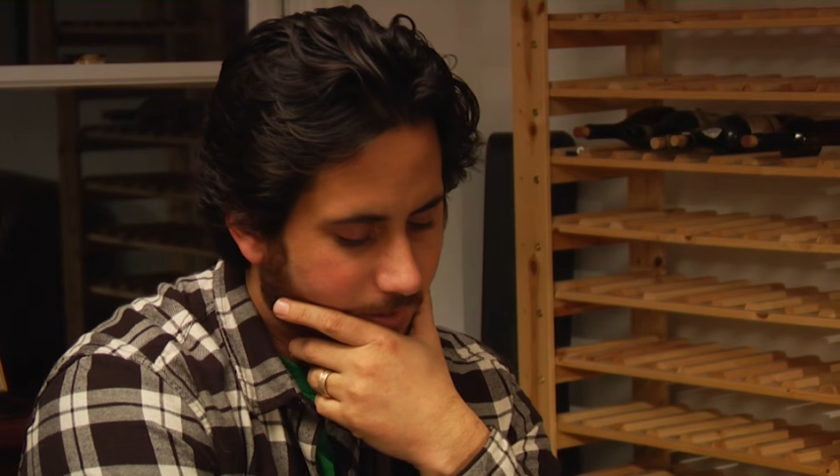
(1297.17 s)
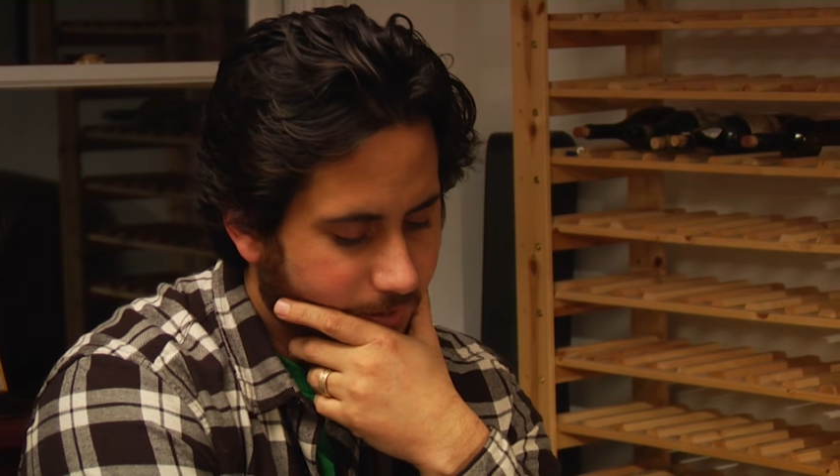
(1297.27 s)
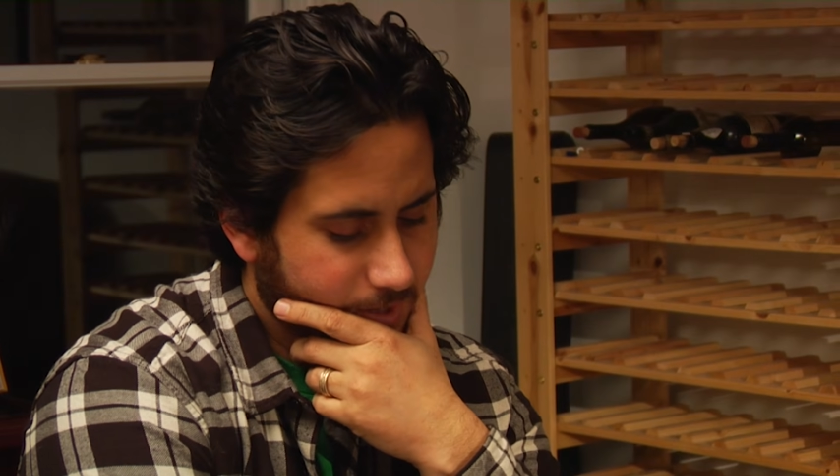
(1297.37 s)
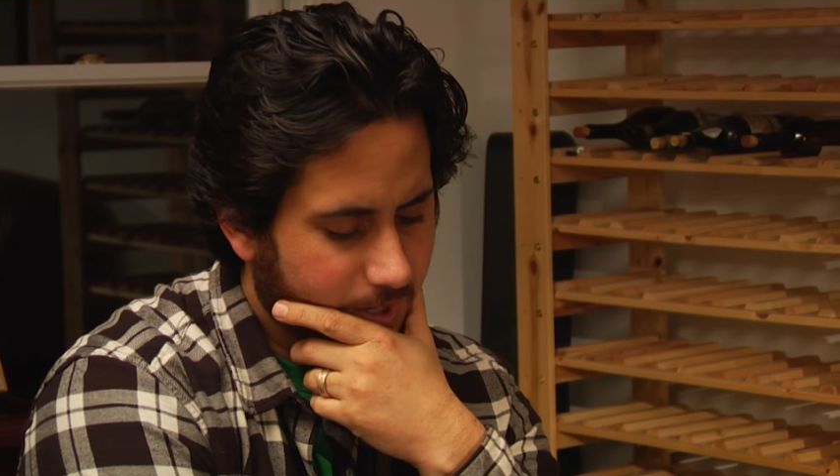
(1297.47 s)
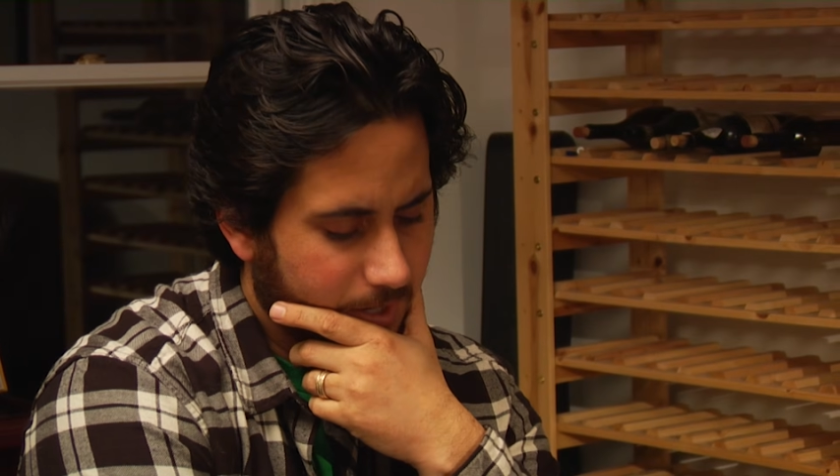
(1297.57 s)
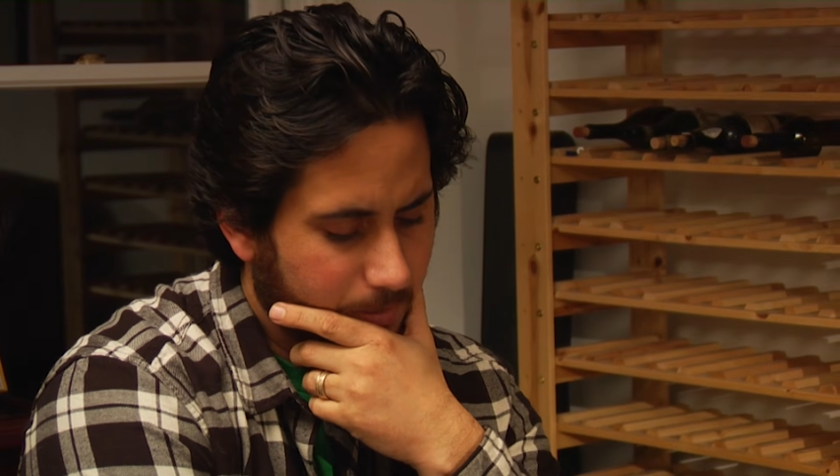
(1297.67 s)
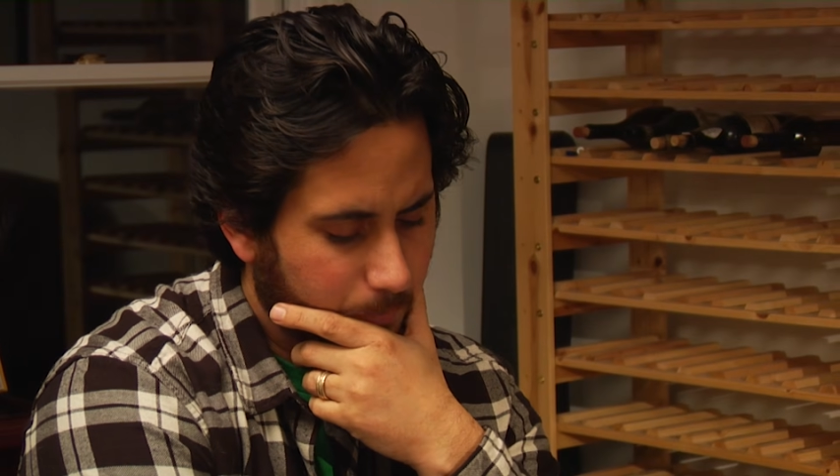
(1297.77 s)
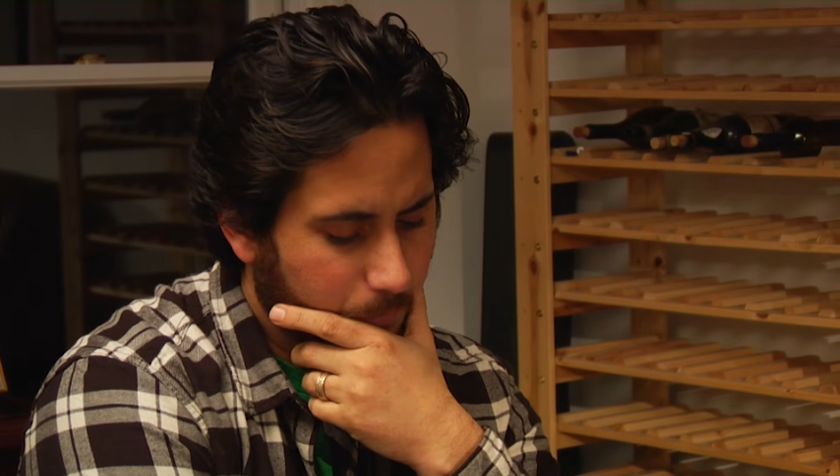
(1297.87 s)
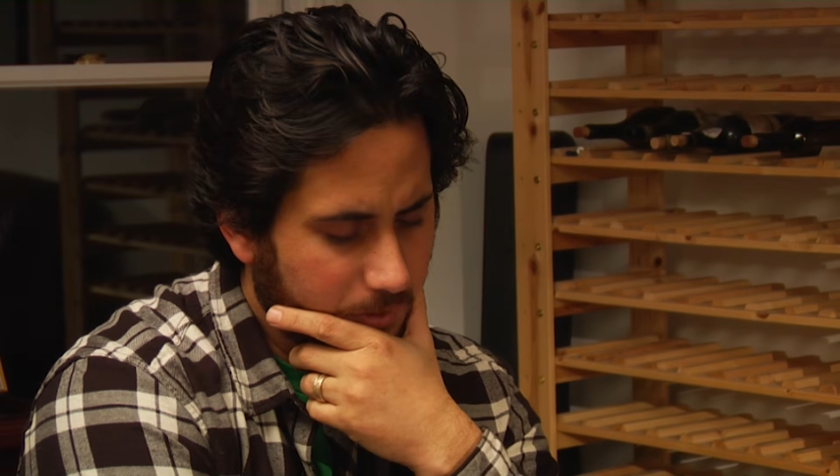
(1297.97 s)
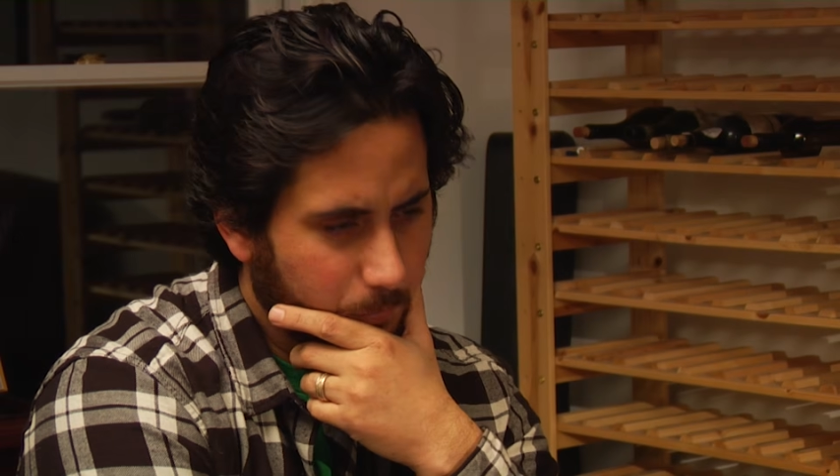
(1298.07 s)
Yeah,
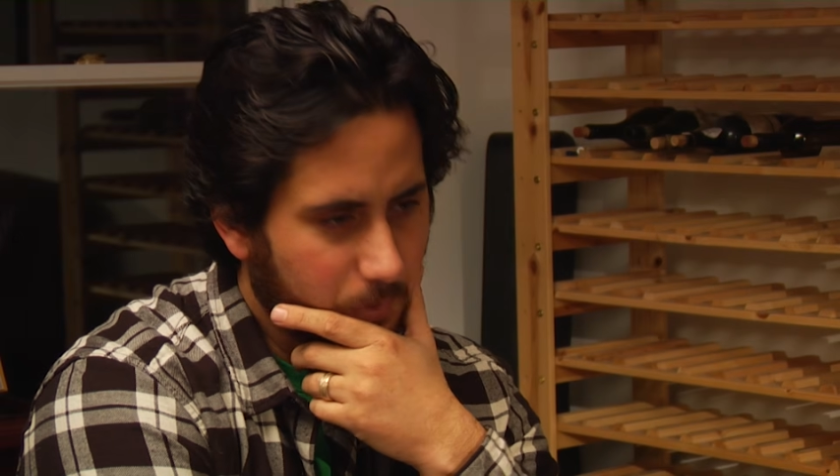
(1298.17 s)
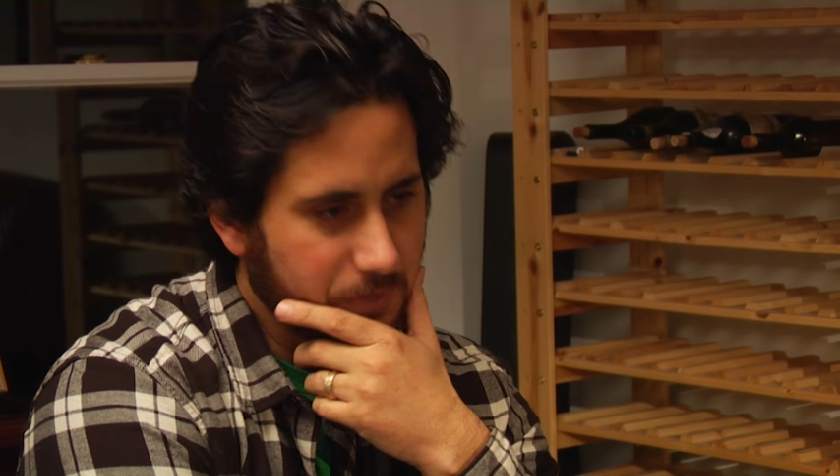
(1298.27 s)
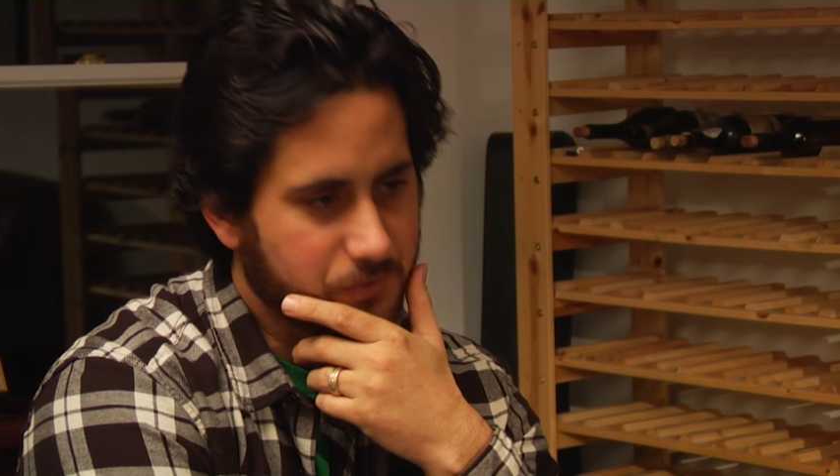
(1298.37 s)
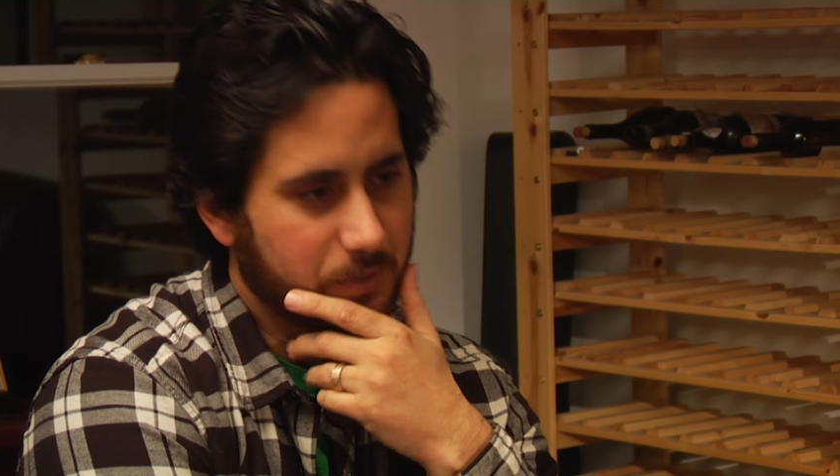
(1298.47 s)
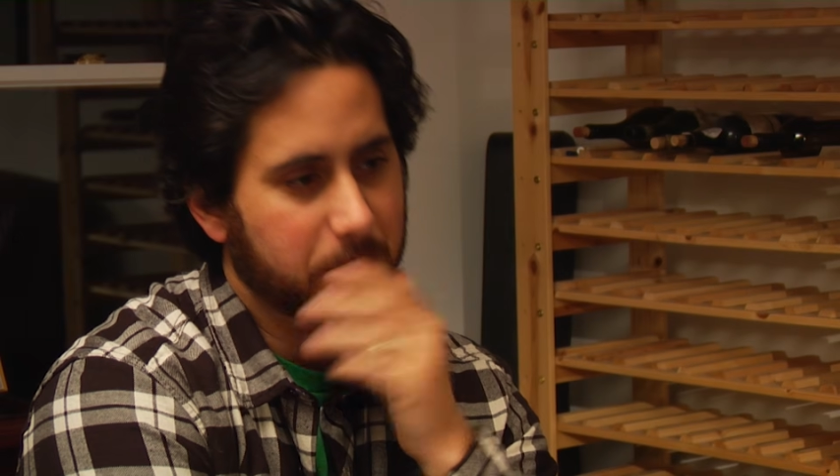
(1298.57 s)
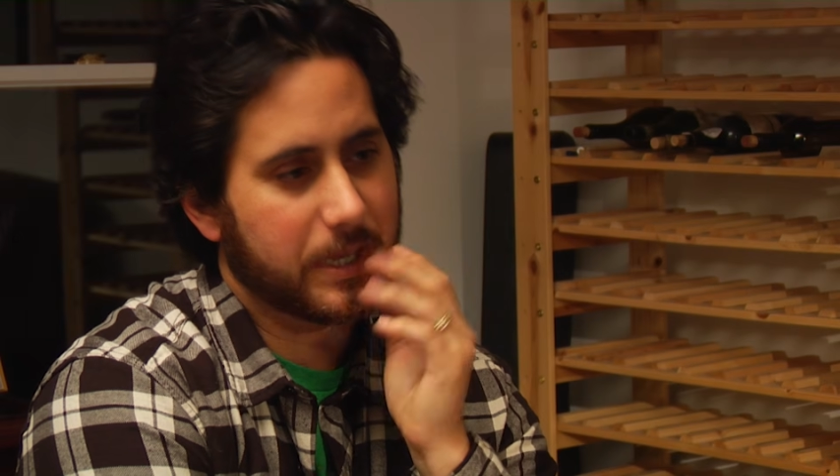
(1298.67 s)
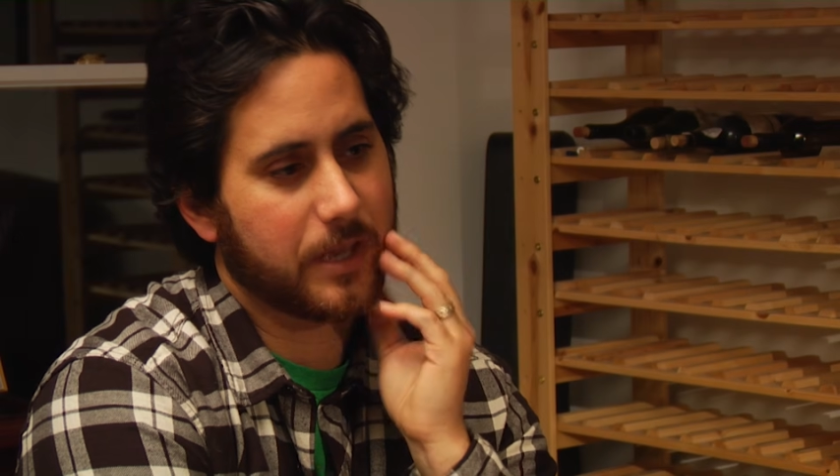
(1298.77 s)
what is jumping